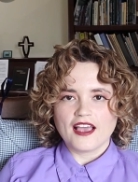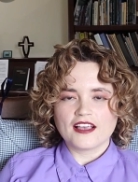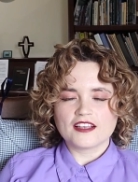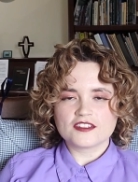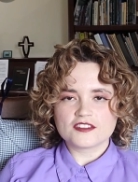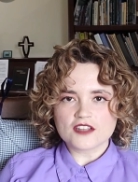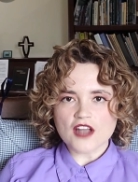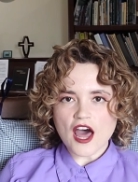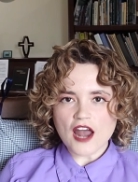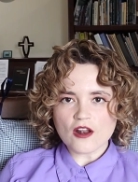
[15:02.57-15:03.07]

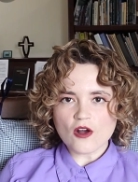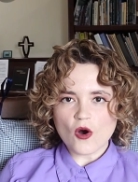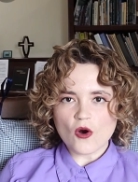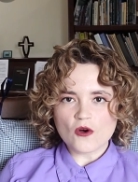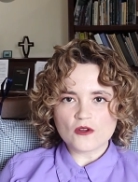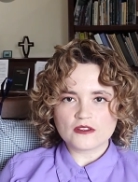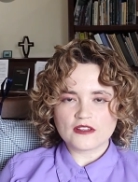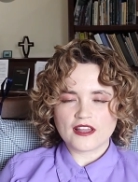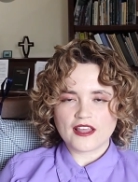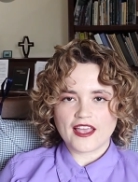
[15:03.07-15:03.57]
is not
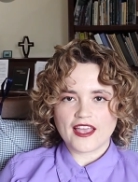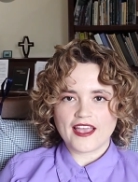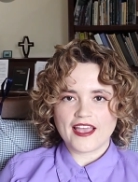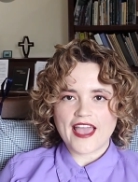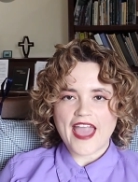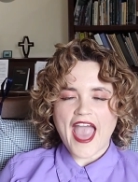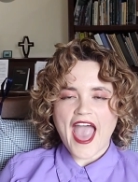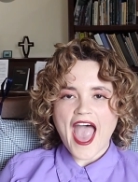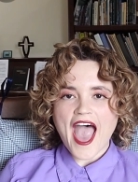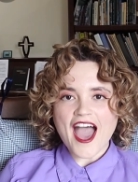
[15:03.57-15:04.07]

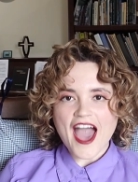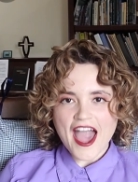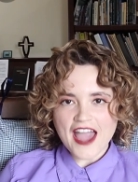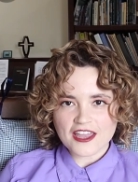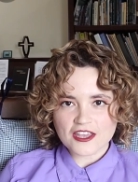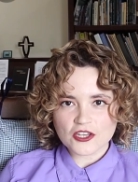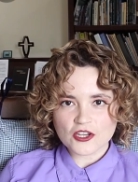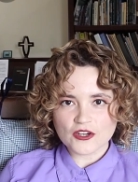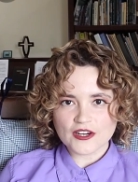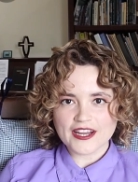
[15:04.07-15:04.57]
only
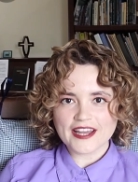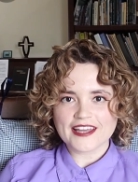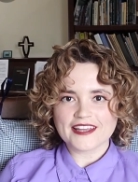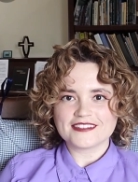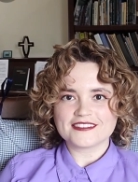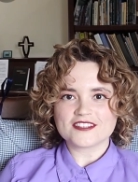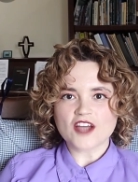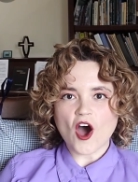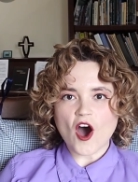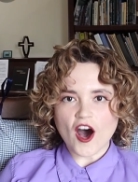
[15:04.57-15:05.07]

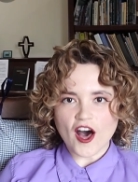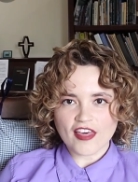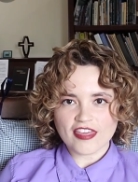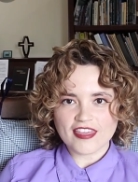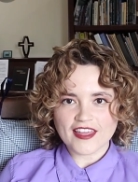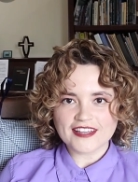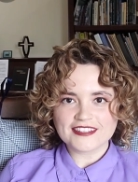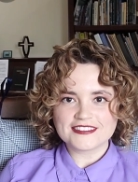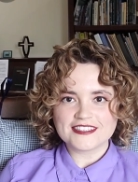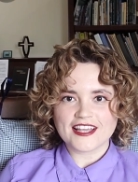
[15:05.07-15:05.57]
accurate,
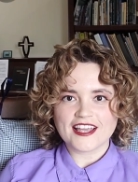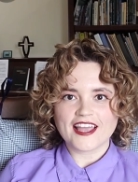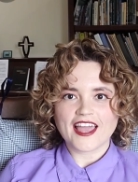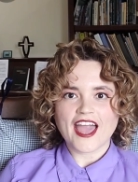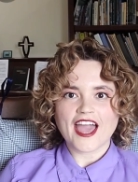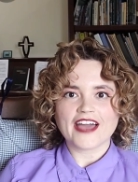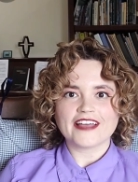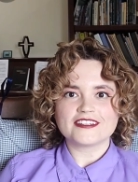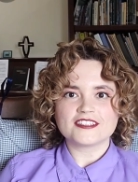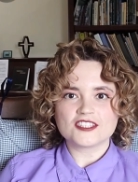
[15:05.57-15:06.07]
authentic,
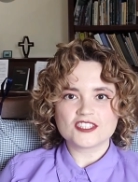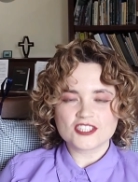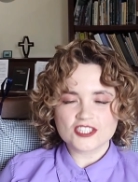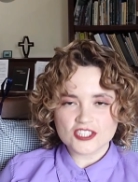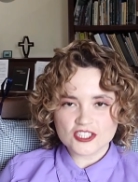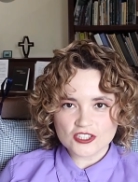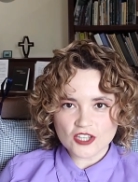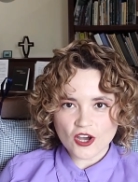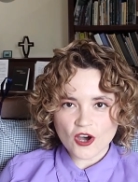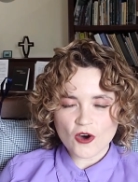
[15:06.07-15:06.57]
and
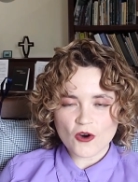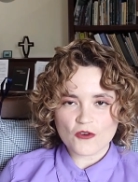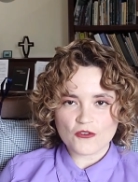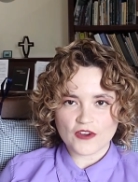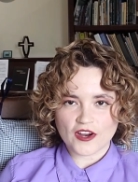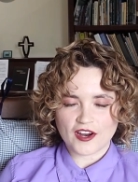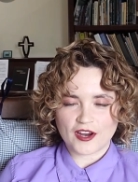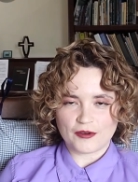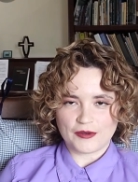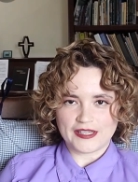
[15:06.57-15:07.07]
so
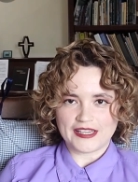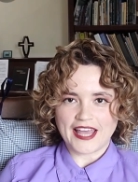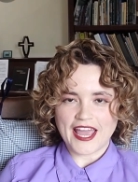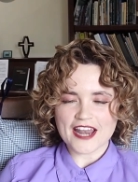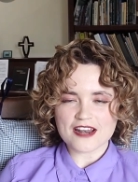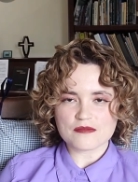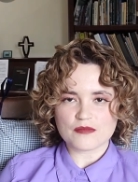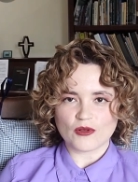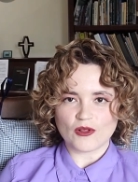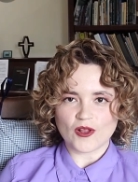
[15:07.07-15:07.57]
very
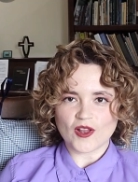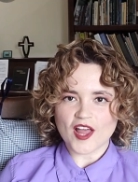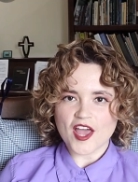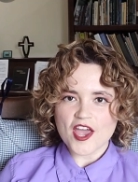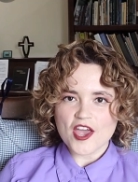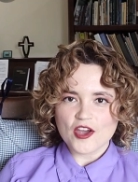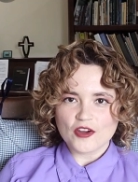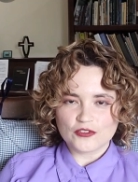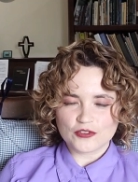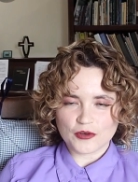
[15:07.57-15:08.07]
relatable
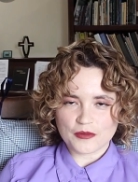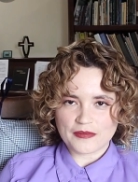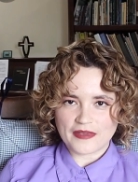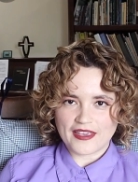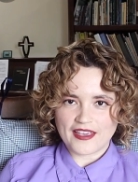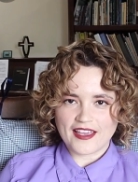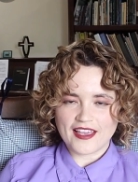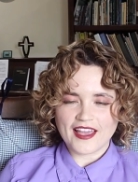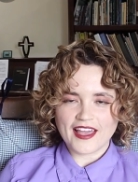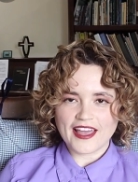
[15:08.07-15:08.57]
for
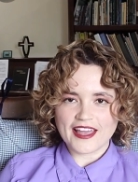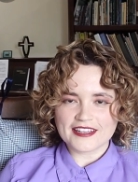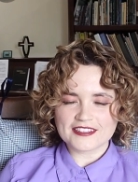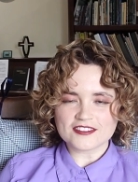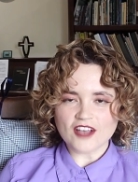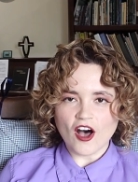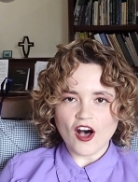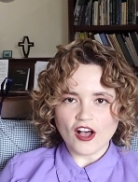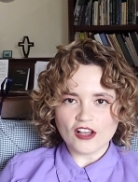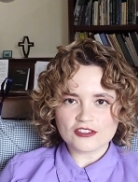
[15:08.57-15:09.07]
me,
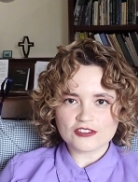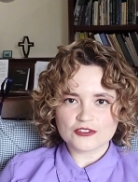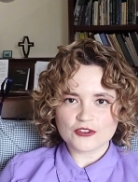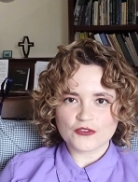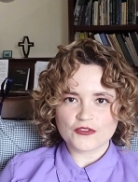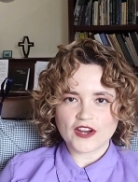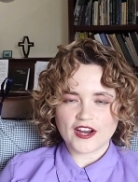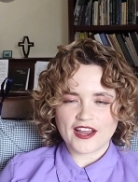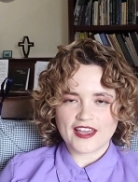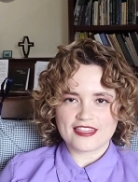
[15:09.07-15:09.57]
it's
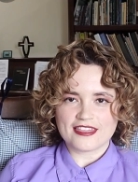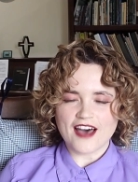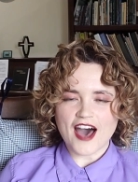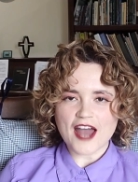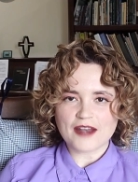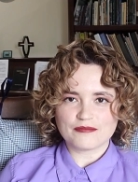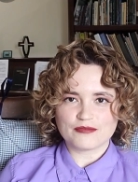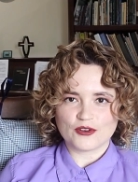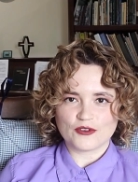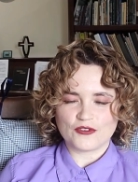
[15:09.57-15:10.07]
also very
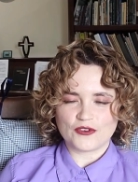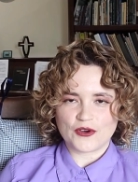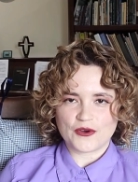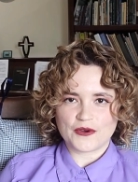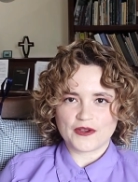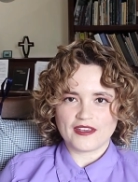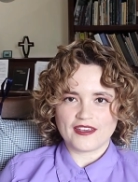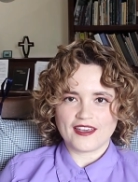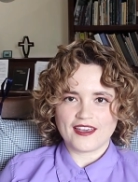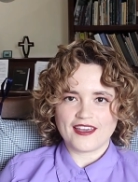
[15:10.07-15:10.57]
thought
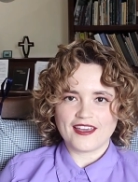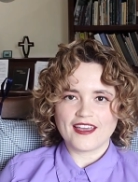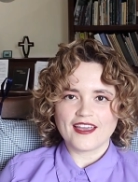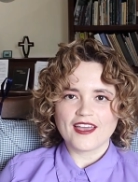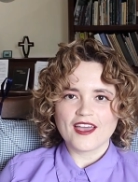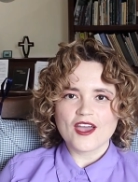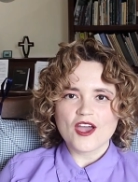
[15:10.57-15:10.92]
provoking.